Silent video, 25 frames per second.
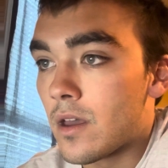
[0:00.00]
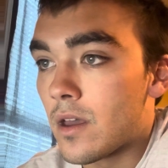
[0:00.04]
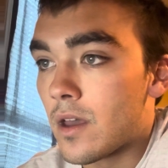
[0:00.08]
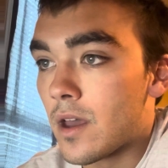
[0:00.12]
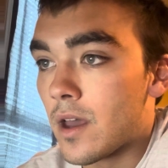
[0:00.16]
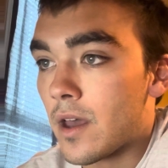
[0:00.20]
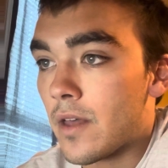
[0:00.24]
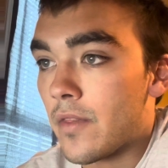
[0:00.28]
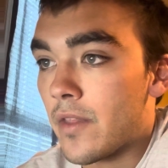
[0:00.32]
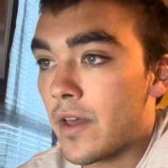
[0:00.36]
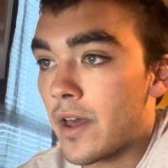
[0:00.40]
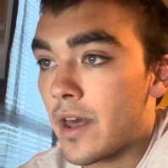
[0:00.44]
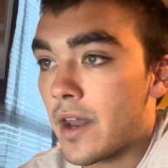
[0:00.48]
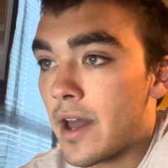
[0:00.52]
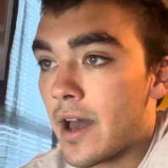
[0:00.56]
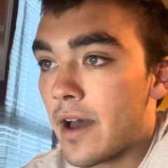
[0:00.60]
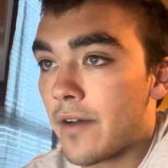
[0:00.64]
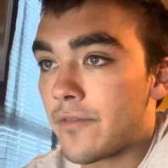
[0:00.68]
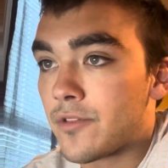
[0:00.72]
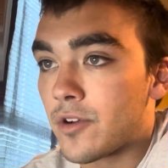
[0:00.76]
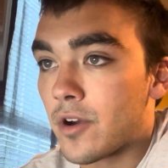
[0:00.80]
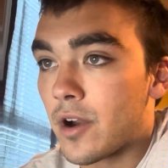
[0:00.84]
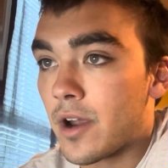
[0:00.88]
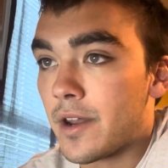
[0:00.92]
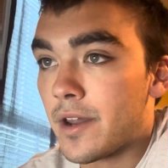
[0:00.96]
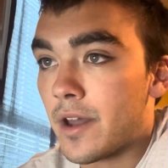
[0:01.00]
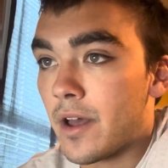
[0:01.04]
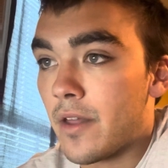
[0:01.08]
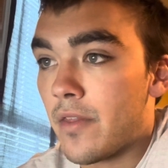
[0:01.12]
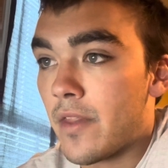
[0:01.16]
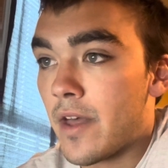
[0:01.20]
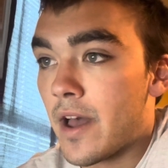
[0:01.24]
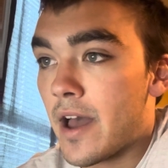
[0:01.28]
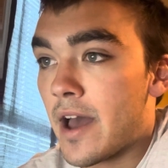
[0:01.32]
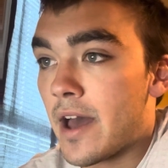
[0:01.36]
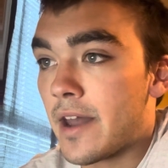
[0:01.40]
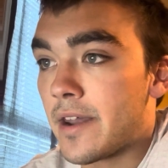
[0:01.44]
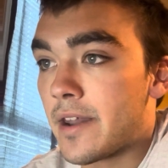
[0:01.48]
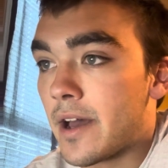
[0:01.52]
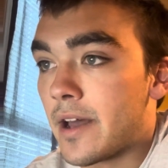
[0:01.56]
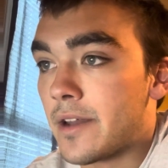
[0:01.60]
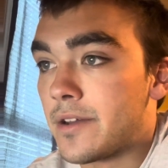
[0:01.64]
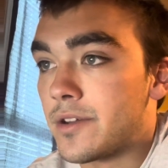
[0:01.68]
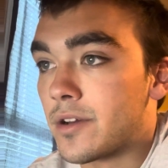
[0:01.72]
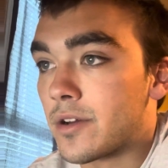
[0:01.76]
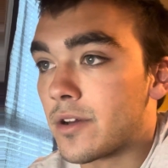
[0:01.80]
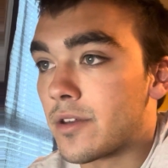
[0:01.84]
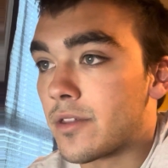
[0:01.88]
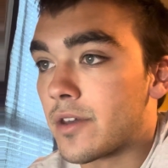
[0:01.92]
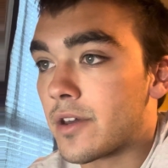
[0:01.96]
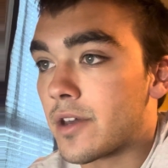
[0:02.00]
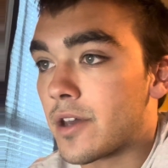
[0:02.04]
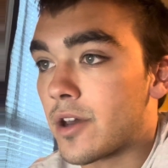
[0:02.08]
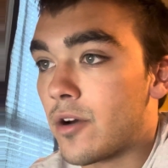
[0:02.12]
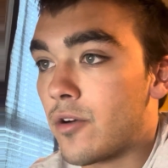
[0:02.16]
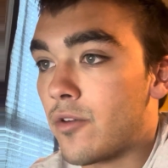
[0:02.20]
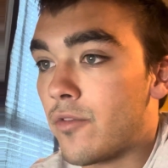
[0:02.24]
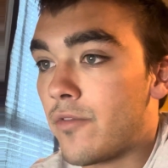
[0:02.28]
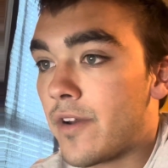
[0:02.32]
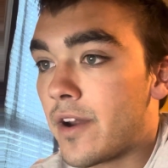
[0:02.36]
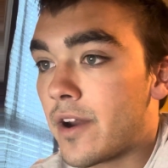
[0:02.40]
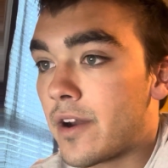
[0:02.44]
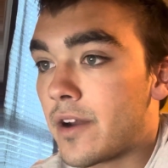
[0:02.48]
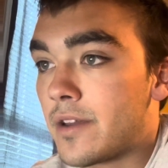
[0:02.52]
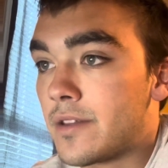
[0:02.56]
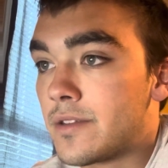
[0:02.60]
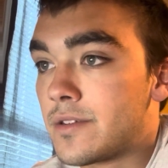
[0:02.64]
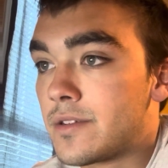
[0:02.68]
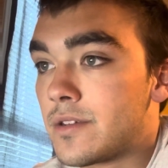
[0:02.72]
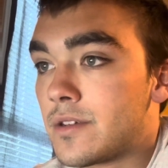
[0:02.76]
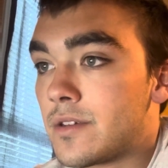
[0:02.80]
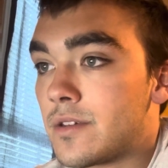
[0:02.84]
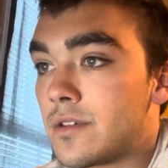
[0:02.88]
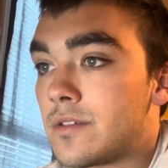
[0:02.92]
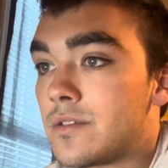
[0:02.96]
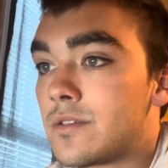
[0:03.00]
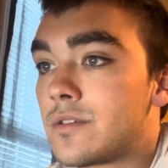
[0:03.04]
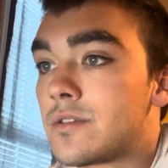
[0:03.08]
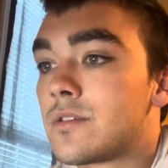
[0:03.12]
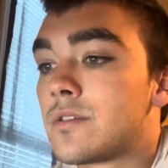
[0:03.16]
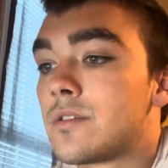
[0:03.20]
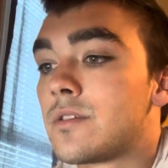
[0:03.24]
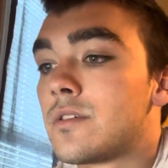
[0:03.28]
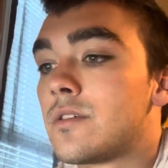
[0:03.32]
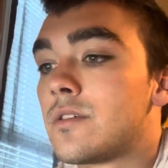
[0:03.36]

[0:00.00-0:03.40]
And then after I done that, I took the covariances